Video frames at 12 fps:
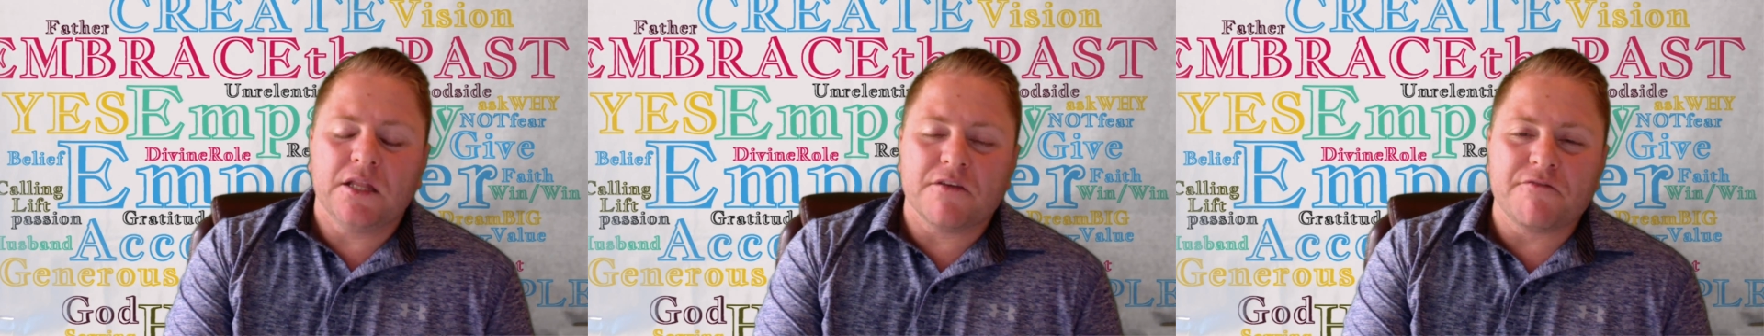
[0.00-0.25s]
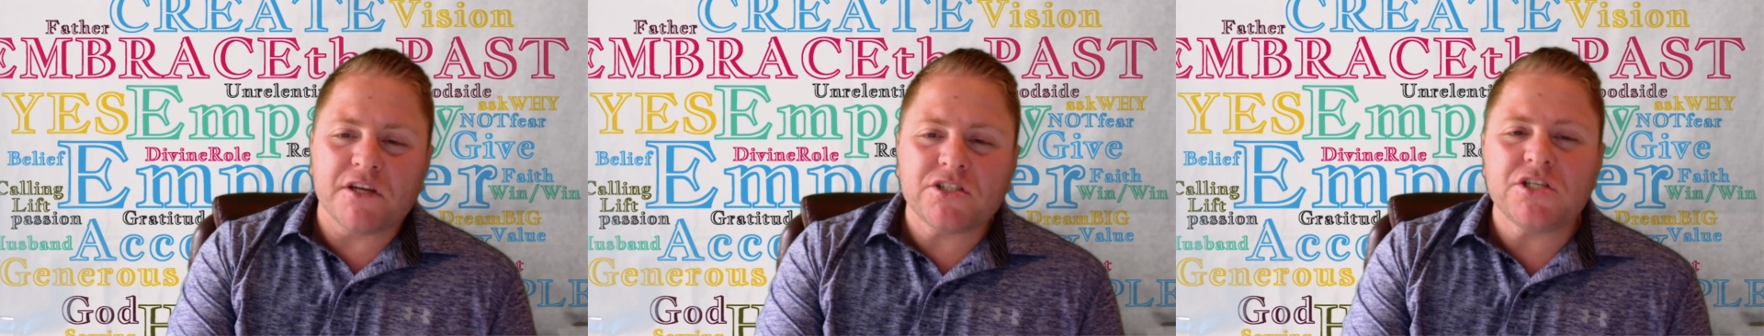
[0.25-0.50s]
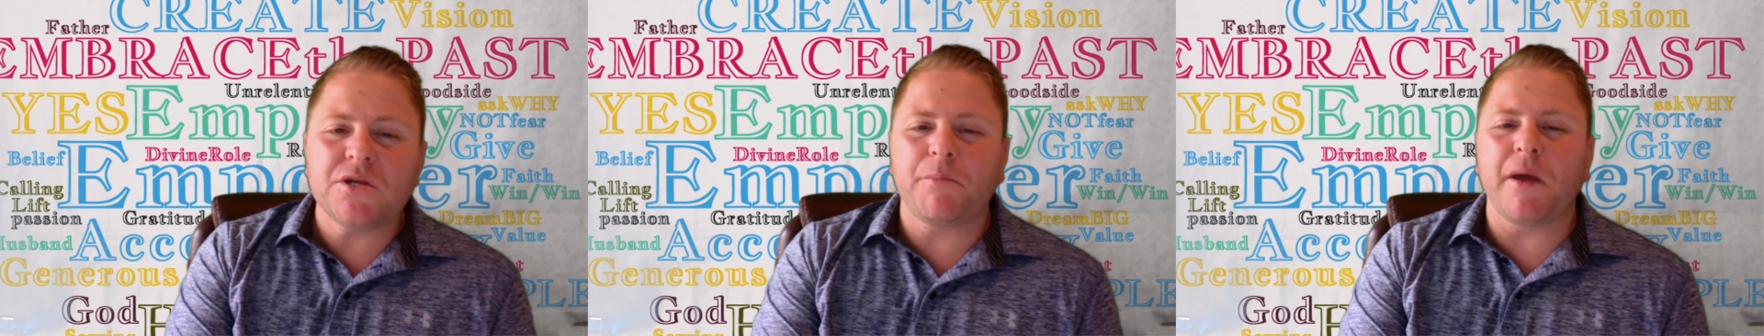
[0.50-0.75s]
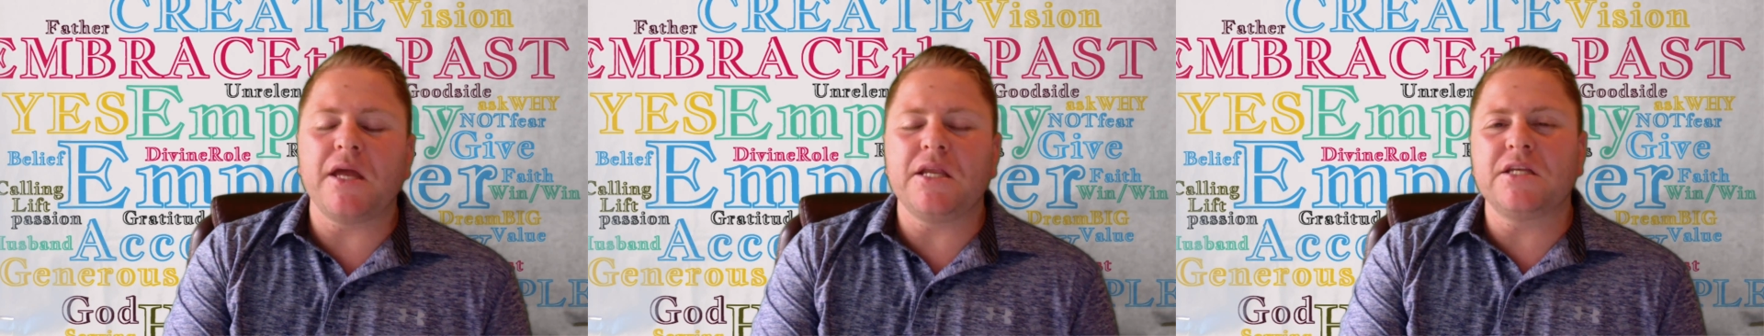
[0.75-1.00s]
The vision you
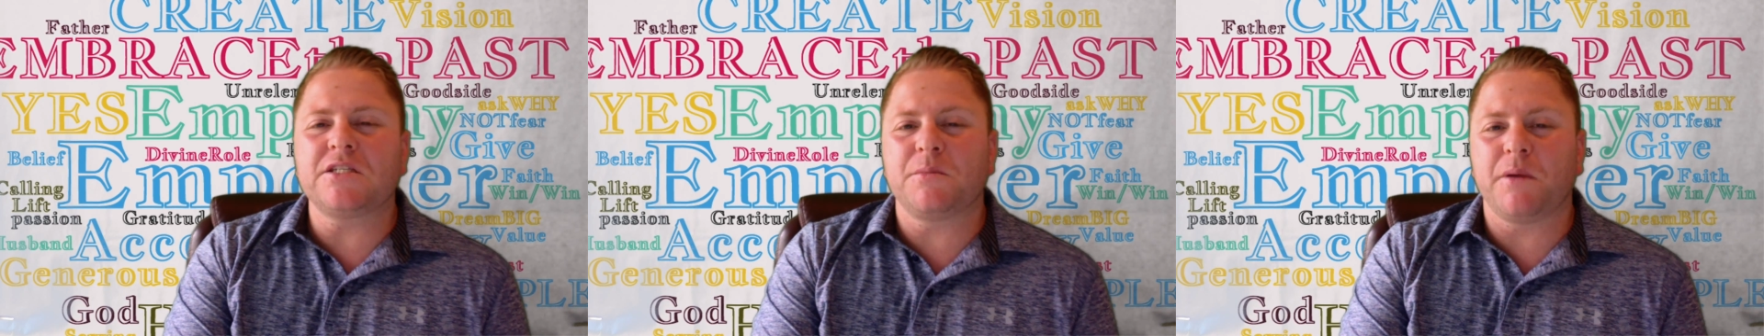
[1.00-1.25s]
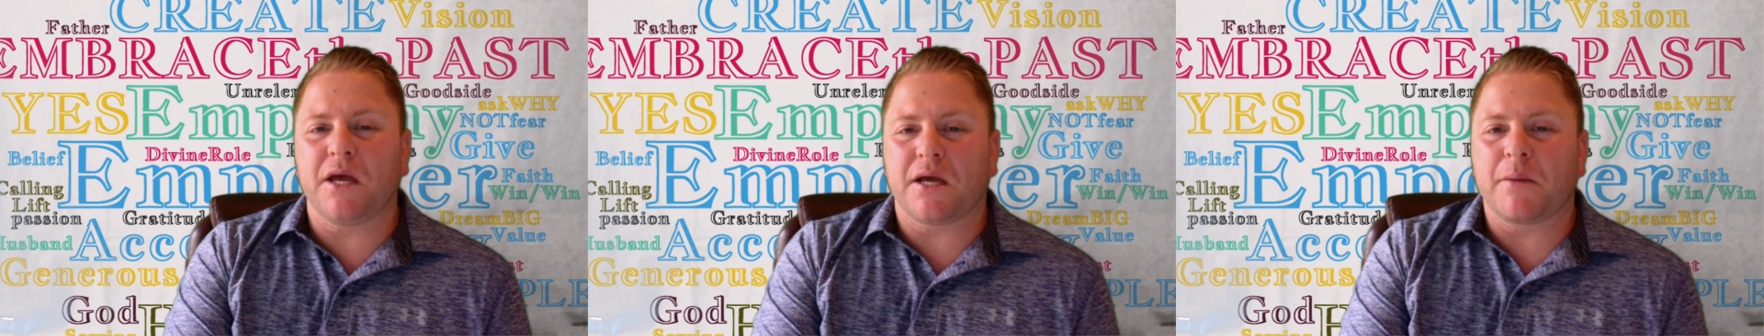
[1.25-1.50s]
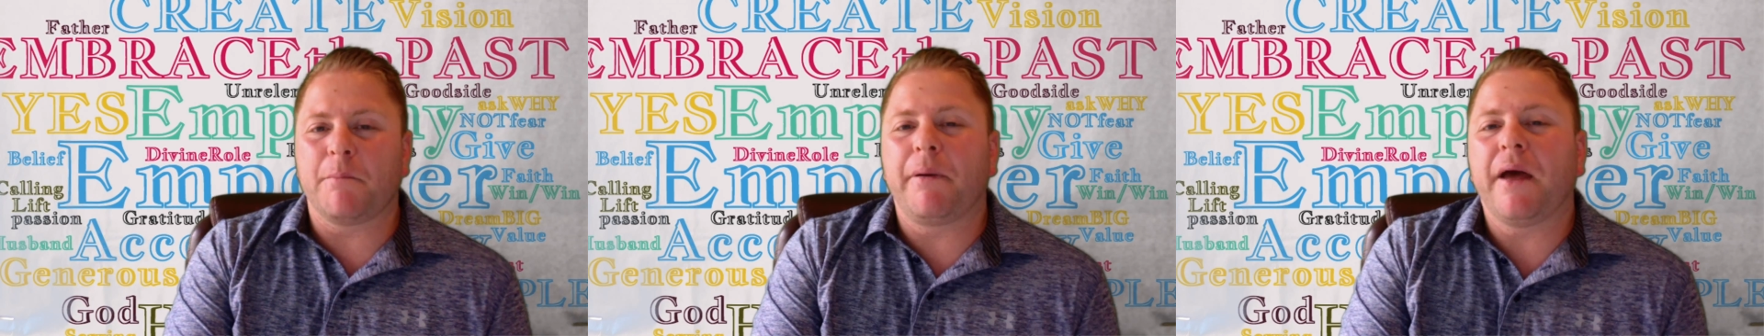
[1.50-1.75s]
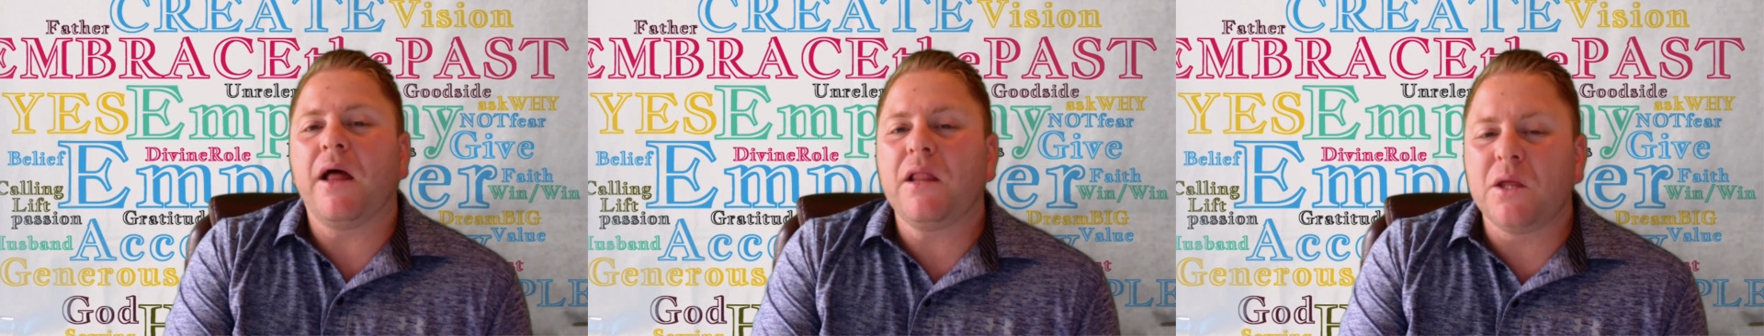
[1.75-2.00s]
paint needs to be a
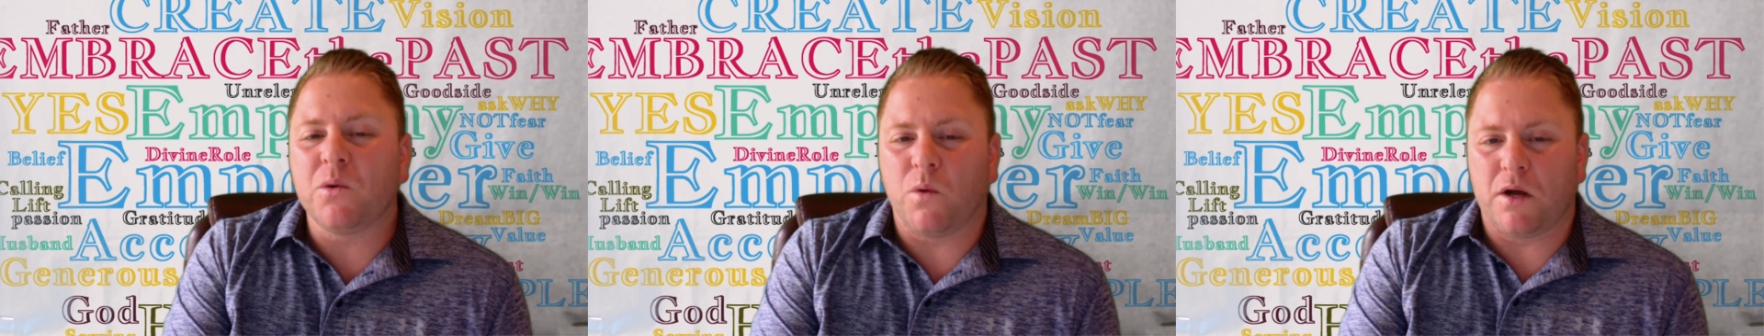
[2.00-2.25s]
compelling